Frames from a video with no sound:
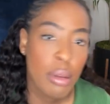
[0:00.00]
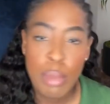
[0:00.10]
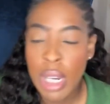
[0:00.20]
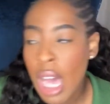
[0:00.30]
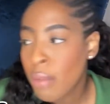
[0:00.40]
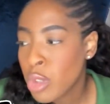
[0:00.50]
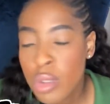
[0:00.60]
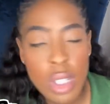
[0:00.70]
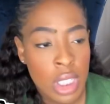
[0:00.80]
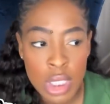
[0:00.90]
But I'm
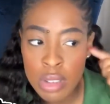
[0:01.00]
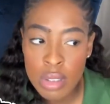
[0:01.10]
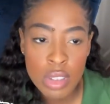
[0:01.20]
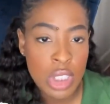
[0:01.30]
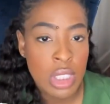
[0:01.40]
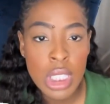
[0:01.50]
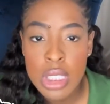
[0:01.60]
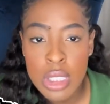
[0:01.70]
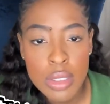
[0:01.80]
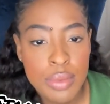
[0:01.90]
just gonna
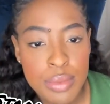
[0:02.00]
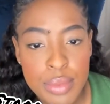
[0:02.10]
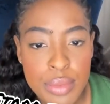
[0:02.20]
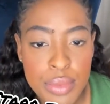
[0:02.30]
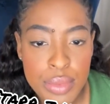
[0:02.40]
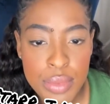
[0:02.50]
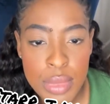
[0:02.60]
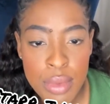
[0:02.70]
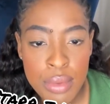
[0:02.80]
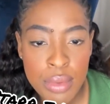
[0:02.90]
listen.
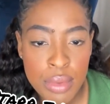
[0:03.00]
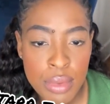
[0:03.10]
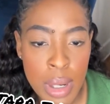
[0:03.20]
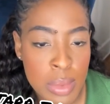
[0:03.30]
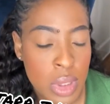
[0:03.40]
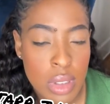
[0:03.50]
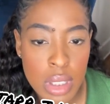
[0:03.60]
I'm just